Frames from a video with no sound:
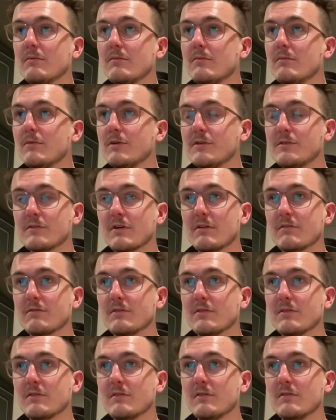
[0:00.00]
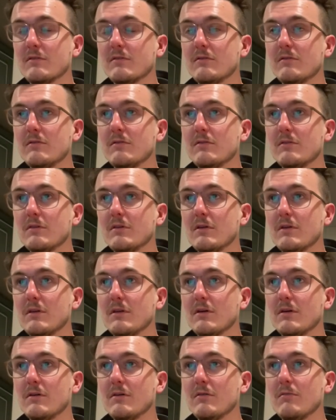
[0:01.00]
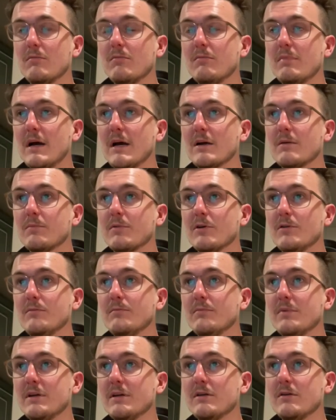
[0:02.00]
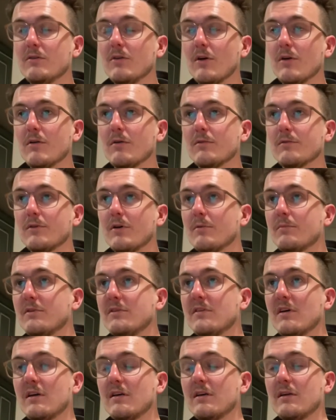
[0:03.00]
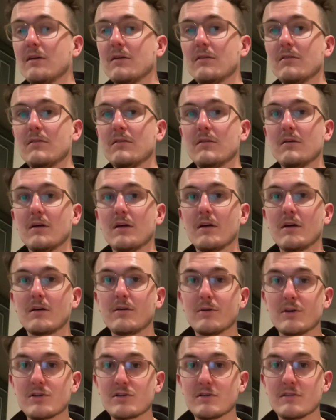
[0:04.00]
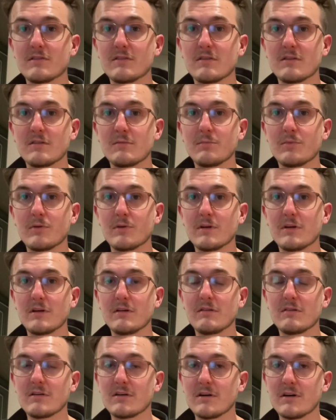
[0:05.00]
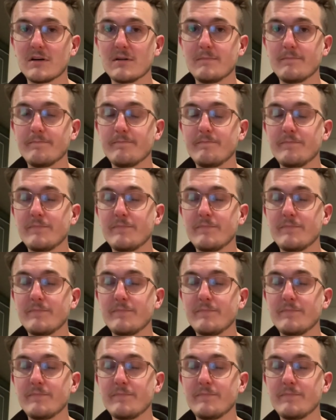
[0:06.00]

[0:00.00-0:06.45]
which references the whole backbone bit. No, I'll not be taking questions at this point in time.